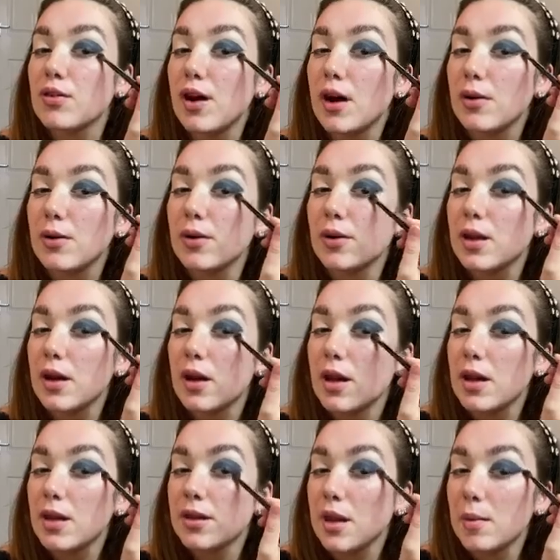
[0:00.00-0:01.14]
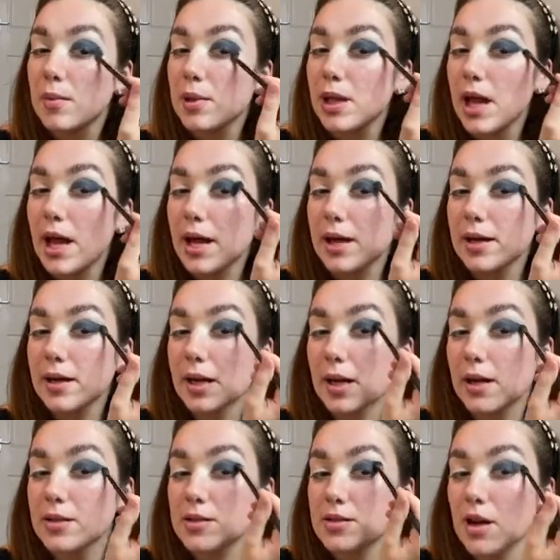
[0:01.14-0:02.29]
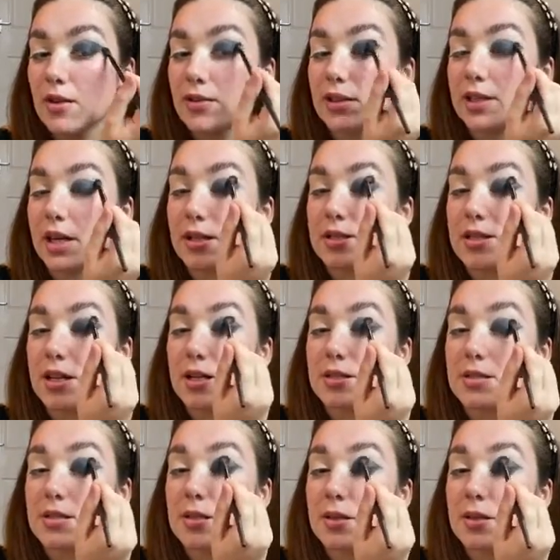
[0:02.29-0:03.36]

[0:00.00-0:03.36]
out that black and soften the edges,